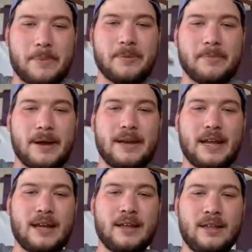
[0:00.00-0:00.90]
on
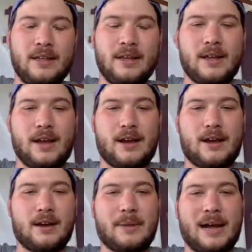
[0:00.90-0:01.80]
Monday,
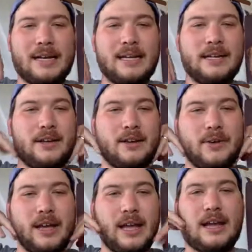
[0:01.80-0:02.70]
um, I need to go
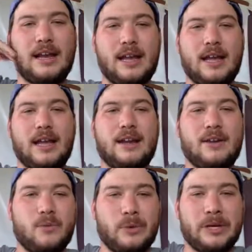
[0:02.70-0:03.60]
ahead and
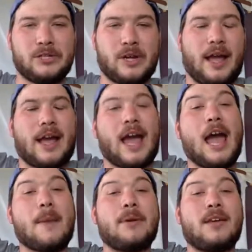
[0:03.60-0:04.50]
wish a
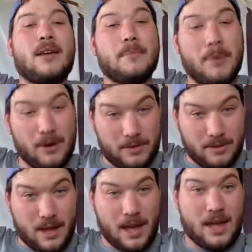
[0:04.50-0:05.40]
happy
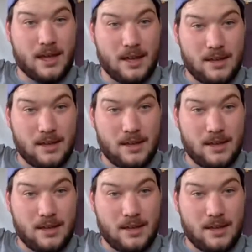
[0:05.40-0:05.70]
birthday